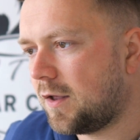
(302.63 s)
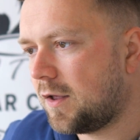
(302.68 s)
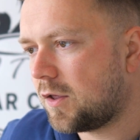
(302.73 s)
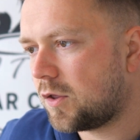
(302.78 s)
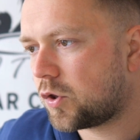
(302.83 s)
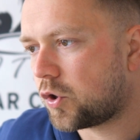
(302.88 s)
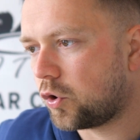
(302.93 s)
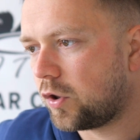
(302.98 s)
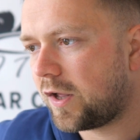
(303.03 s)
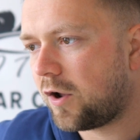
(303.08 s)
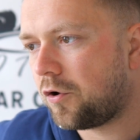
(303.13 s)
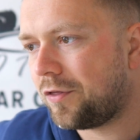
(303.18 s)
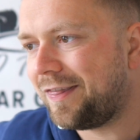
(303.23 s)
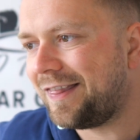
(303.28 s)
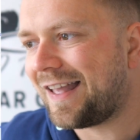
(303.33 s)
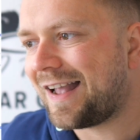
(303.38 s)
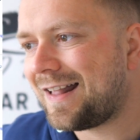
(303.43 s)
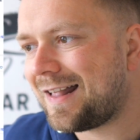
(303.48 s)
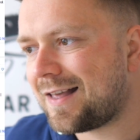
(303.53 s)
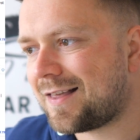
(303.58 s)
It's only on
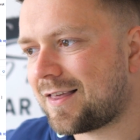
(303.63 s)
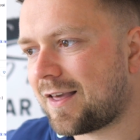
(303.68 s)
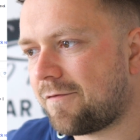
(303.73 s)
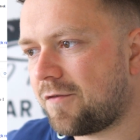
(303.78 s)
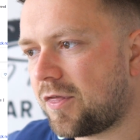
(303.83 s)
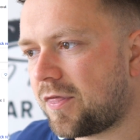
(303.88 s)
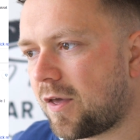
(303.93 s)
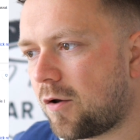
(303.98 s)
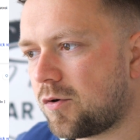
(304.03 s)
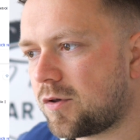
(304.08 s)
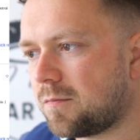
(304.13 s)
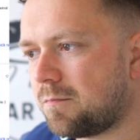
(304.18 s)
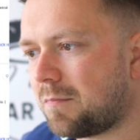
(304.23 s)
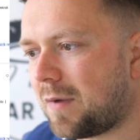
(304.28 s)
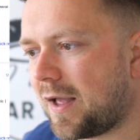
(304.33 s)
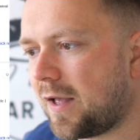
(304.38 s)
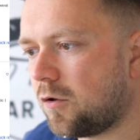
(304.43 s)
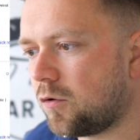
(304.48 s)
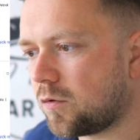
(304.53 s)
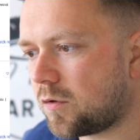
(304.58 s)
97,000
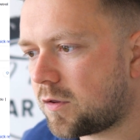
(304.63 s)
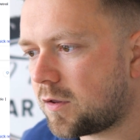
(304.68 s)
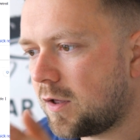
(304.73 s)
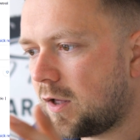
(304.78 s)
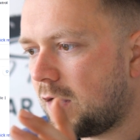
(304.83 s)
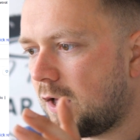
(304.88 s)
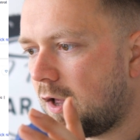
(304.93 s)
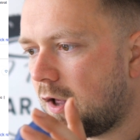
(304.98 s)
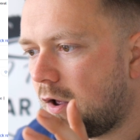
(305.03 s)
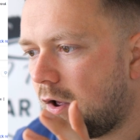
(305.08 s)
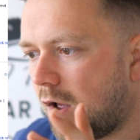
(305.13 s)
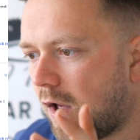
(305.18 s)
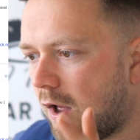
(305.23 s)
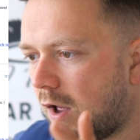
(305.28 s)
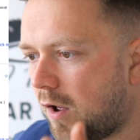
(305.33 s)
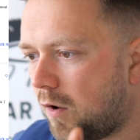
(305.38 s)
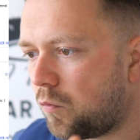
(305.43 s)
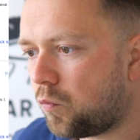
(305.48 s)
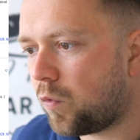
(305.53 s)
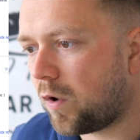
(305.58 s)
miles,
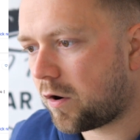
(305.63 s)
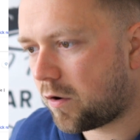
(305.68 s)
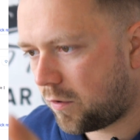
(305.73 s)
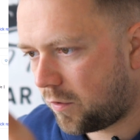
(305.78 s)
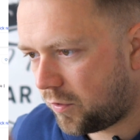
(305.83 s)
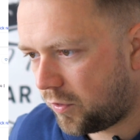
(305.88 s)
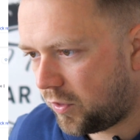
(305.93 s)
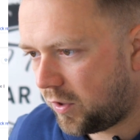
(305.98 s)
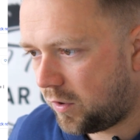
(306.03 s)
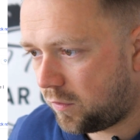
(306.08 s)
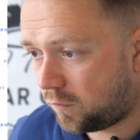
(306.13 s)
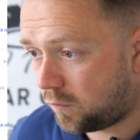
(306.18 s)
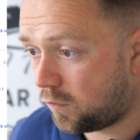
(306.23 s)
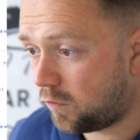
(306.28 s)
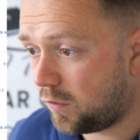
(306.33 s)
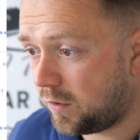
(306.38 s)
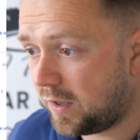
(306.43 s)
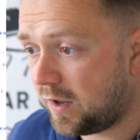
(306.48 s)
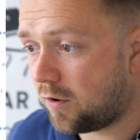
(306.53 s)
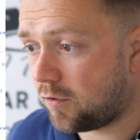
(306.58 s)
where the
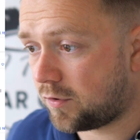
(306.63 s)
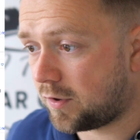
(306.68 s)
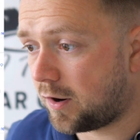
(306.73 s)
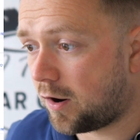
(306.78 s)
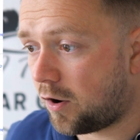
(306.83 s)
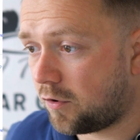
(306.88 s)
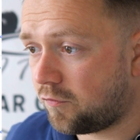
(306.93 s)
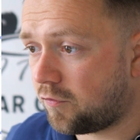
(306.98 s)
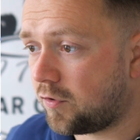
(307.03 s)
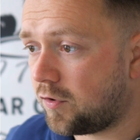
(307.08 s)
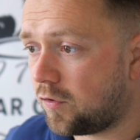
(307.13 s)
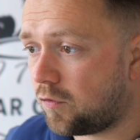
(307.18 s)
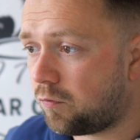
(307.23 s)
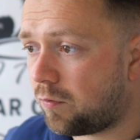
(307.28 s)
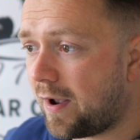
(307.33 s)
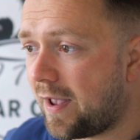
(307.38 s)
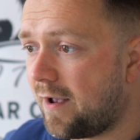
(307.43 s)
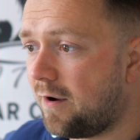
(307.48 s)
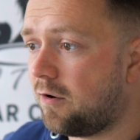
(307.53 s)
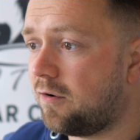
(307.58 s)
2 litres on
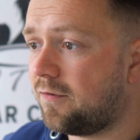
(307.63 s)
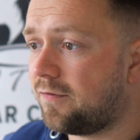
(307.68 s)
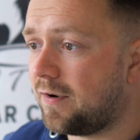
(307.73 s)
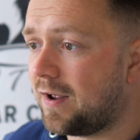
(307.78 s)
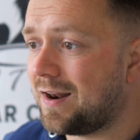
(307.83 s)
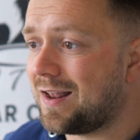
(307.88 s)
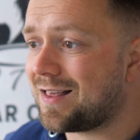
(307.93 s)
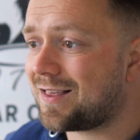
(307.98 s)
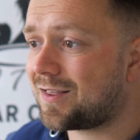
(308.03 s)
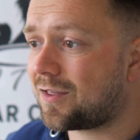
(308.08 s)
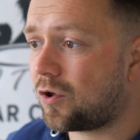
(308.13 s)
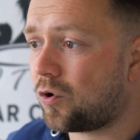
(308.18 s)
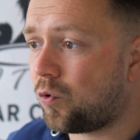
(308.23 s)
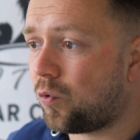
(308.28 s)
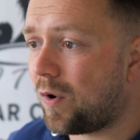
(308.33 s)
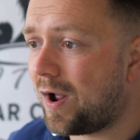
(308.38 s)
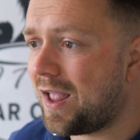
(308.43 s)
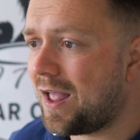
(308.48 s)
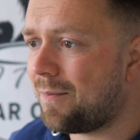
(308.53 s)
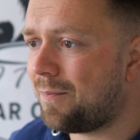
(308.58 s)
112, and it's
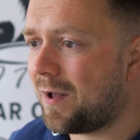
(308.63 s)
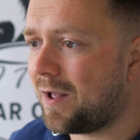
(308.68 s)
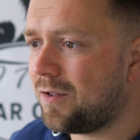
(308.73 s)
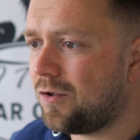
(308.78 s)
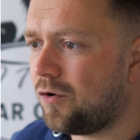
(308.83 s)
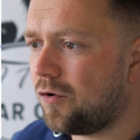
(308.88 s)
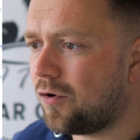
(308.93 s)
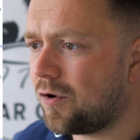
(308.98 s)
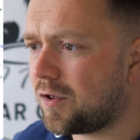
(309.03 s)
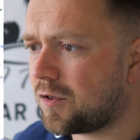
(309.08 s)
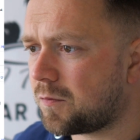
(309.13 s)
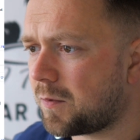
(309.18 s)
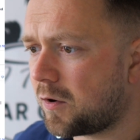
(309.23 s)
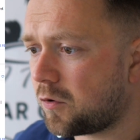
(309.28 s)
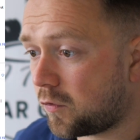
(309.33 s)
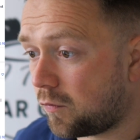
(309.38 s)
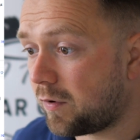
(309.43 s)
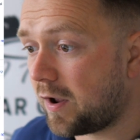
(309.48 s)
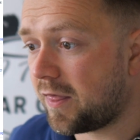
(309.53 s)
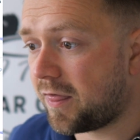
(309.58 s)
quite a bit newer as well,
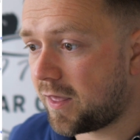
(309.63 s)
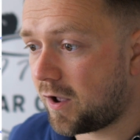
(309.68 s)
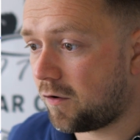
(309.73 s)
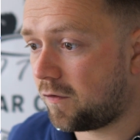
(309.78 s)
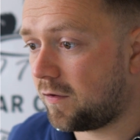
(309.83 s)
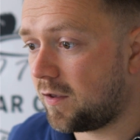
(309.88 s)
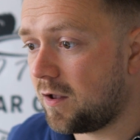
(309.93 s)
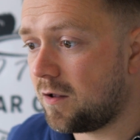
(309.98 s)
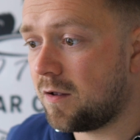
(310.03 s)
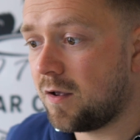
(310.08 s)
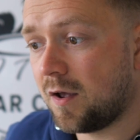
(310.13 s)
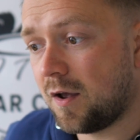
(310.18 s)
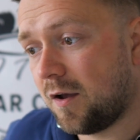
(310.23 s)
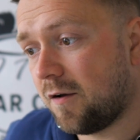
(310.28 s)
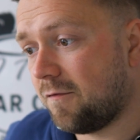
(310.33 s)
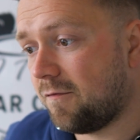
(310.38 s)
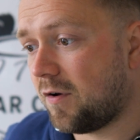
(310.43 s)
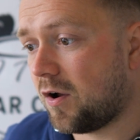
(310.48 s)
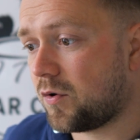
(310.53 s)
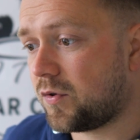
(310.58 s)
2013
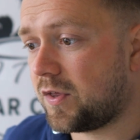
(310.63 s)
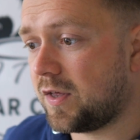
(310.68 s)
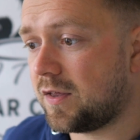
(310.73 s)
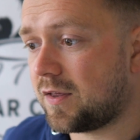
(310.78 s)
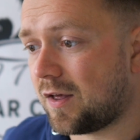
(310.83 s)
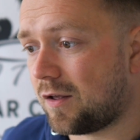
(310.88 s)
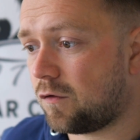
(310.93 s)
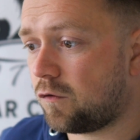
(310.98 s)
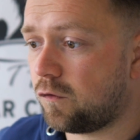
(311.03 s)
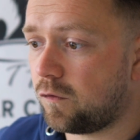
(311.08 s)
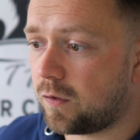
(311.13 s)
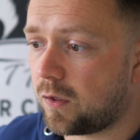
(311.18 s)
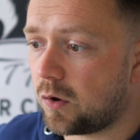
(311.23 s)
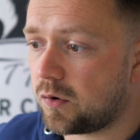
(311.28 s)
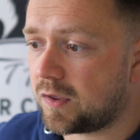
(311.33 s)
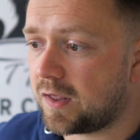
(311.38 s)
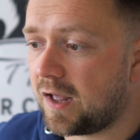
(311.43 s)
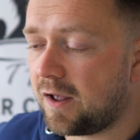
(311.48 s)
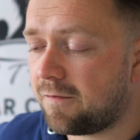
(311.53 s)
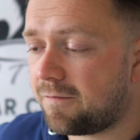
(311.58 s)
versus a
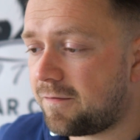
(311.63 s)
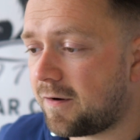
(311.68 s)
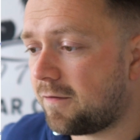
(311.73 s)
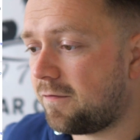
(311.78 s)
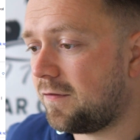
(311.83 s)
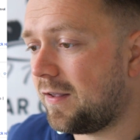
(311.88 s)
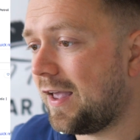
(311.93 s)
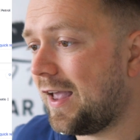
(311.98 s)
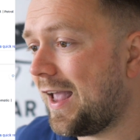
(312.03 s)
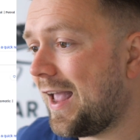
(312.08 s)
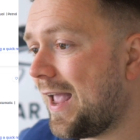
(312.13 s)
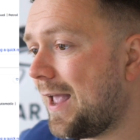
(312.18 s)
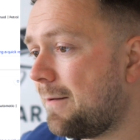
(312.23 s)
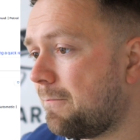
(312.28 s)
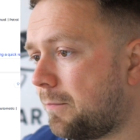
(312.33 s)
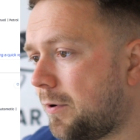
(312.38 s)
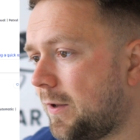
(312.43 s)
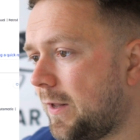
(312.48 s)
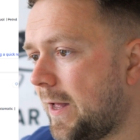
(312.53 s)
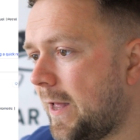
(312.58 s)
2008 58
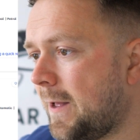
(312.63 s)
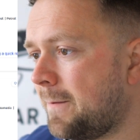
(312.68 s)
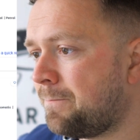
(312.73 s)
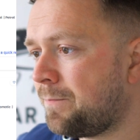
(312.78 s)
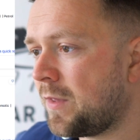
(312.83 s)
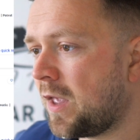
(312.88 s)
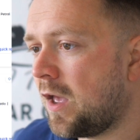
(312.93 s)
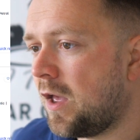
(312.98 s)
plate.